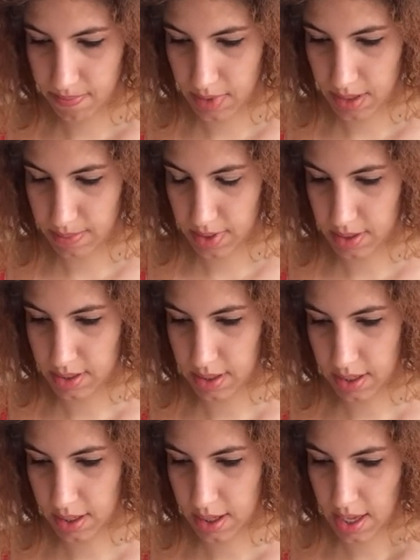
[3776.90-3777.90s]
let me
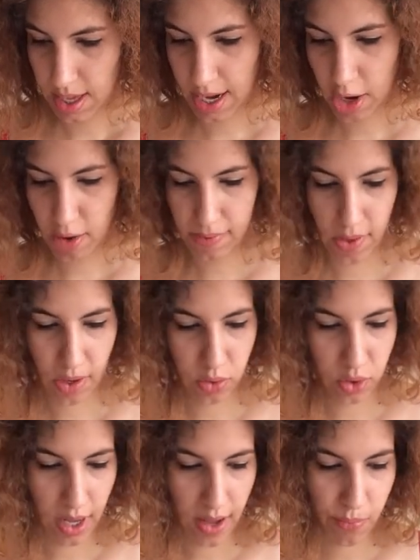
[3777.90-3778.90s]
see. And I
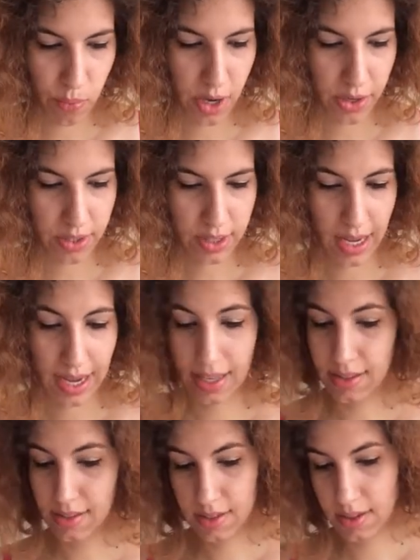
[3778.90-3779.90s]
also have water
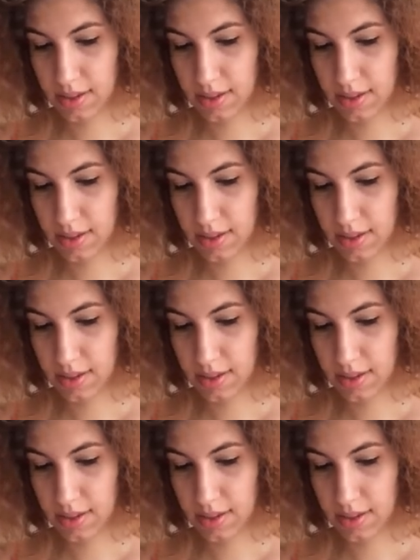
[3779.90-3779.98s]
signs,